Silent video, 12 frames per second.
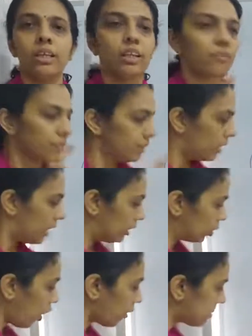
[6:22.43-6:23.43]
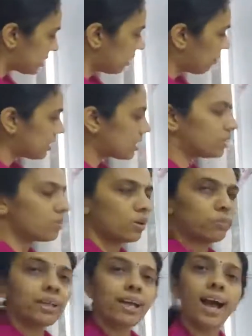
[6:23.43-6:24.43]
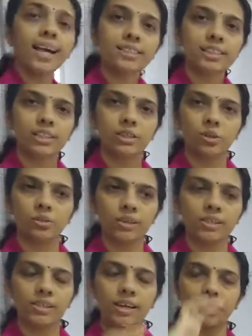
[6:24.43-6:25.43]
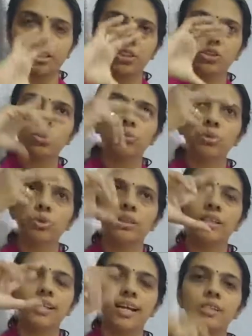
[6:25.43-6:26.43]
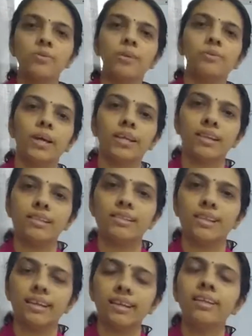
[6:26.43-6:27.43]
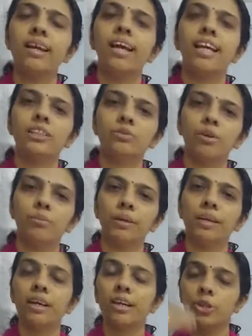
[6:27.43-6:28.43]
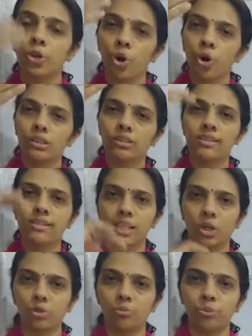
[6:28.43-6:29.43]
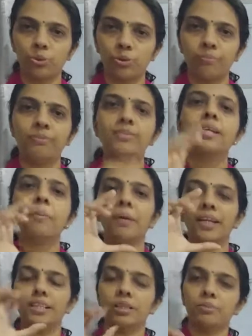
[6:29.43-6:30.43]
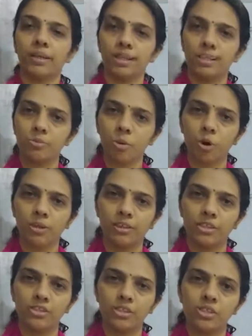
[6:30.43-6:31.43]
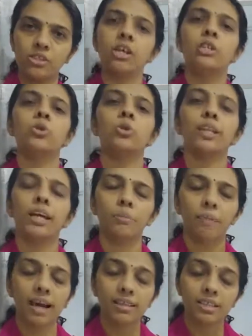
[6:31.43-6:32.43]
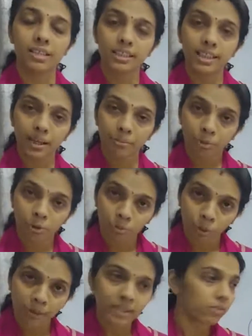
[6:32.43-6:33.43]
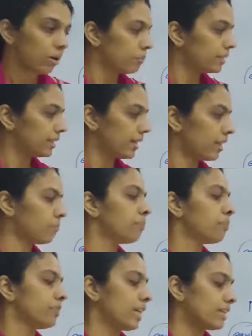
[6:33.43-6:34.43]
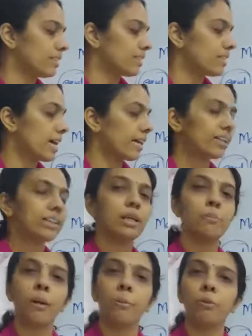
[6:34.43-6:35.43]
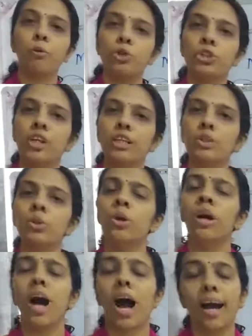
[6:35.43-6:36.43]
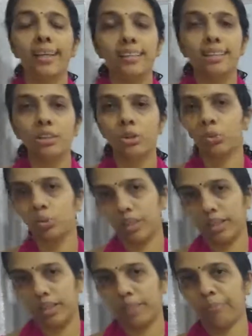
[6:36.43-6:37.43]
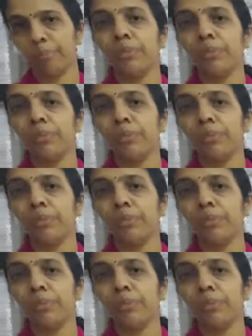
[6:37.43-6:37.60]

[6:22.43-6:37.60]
If the top surface, it will be anti-clockwise direction. So both the sides when we are considering, it will be north and south pole separated by a small distance. So their magnetic dipole moment will be there, that is directly proportional to I into A.